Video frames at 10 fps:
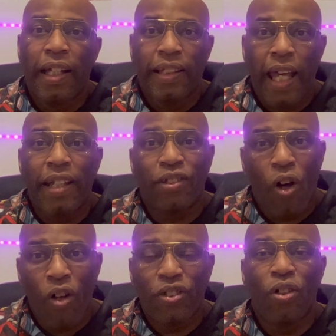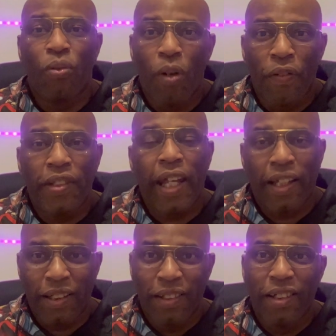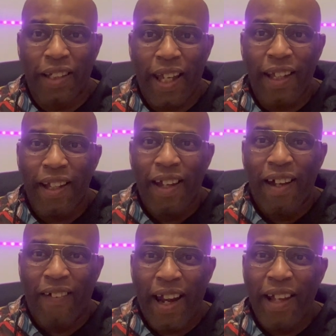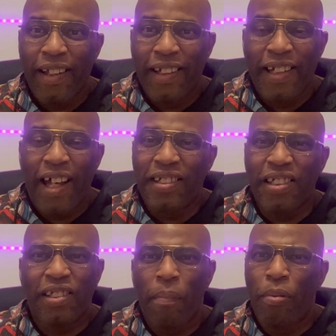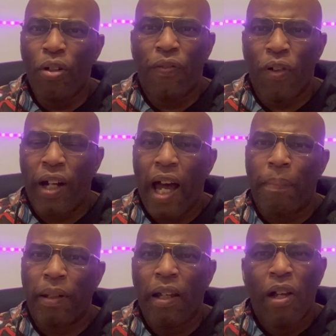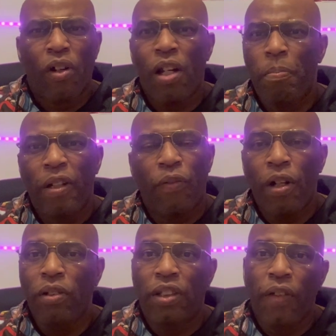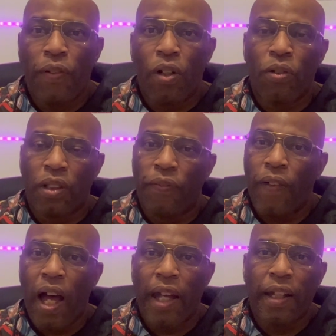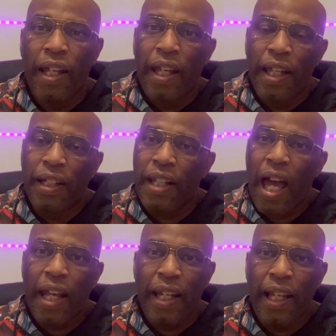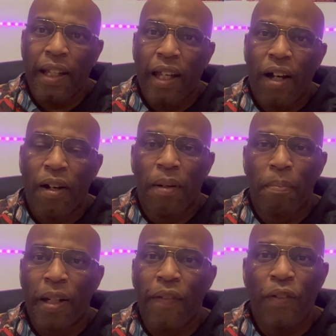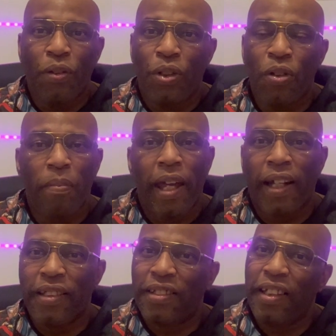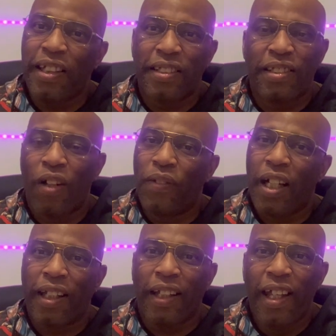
that is also worth taking a look at right? Now, just a beautiful copy. Going to be real difficult to find in a 9.8, um, but if you do, man, consider yourself lucky.